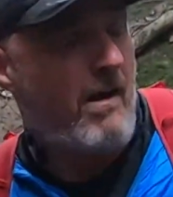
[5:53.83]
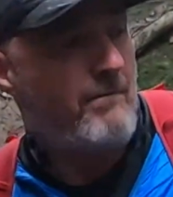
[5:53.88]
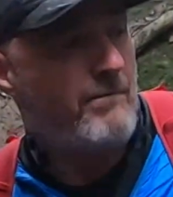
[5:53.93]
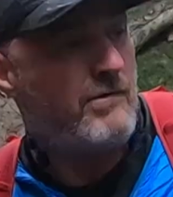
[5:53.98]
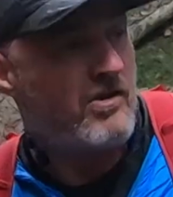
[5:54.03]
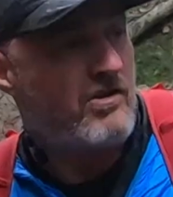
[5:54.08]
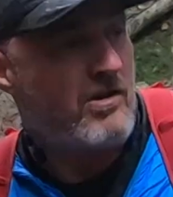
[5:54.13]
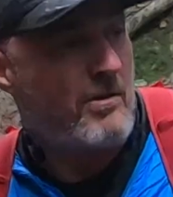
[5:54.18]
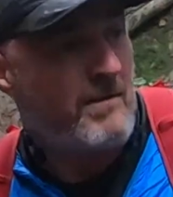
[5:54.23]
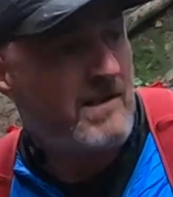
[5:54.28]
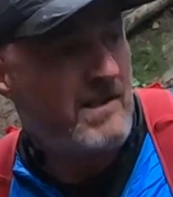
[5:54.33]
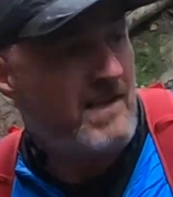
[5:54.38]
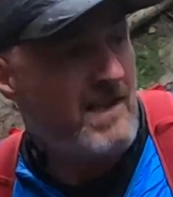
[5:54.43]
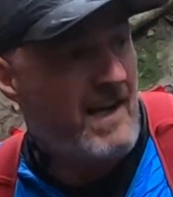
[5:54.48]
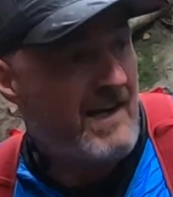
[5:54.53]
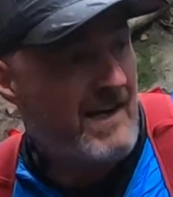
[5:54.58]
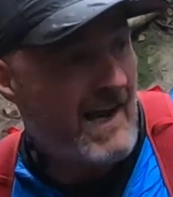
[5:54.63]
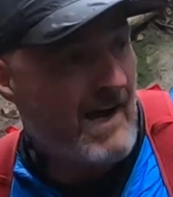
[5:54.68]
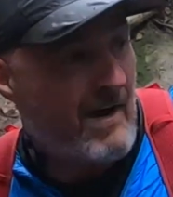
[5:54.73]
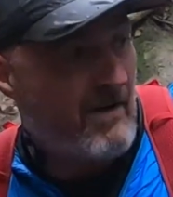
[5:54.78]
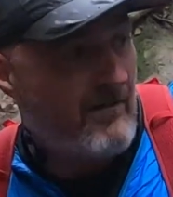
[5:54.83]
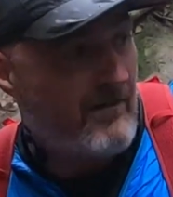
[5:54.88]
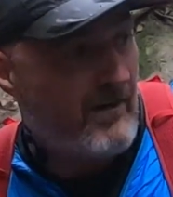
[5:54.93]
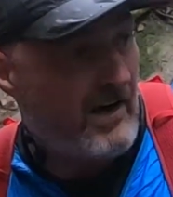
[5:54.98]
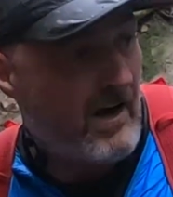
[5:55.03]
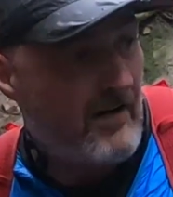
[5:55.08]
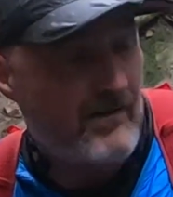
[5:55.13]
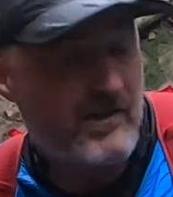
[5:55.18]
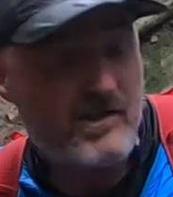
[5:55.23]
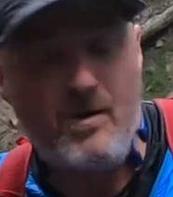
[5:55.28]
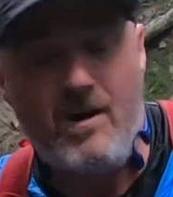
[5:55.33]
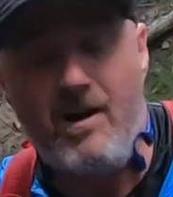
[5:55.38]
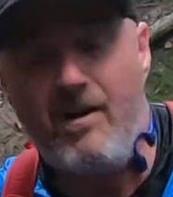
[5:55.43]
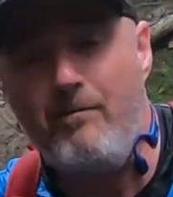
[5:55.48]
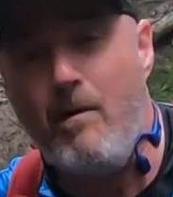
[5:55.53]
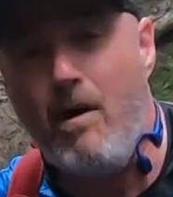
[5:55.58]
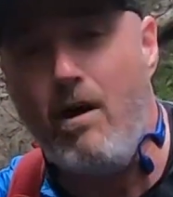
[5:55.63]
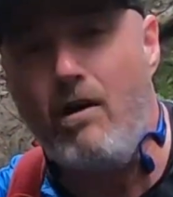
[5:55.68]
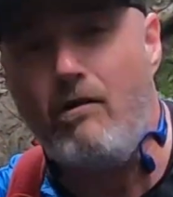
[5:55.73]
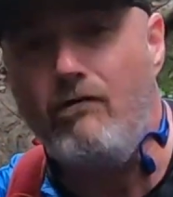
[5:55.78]
just coming to the end now of a
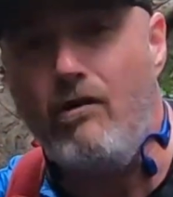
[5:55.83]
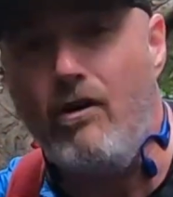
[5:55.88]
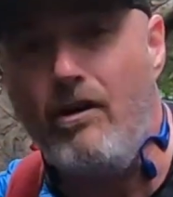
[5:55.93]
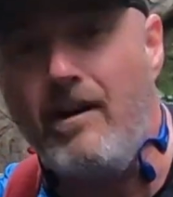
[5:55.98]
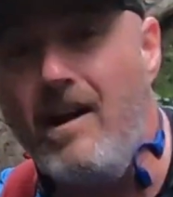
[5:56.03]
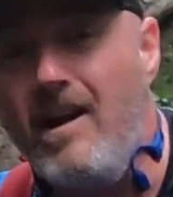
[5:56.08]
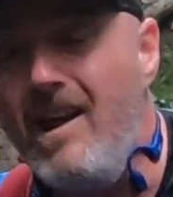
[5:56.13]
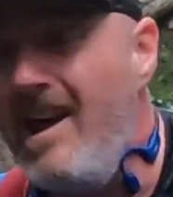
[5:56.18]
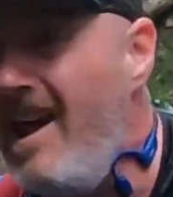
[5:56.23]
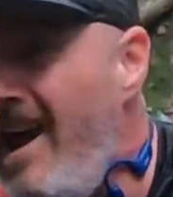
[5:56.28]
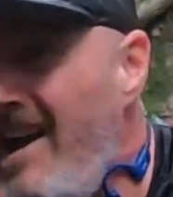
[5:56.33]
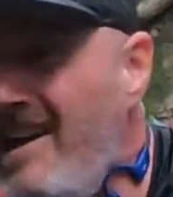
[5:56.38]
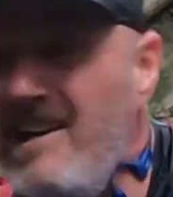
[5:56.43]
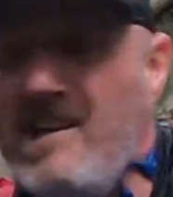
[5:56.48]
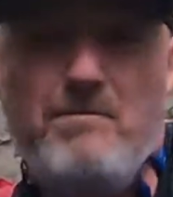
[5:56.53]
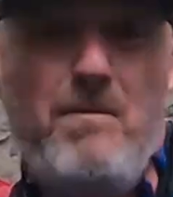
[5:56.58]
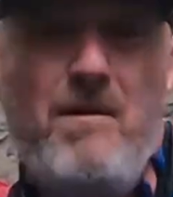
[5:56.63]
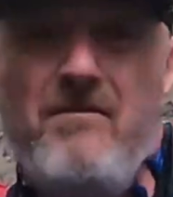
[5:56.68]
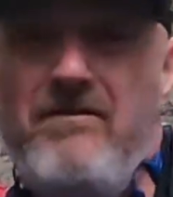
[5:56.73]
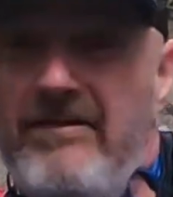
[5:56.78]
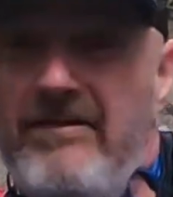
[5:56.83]
12-mile run, and it's been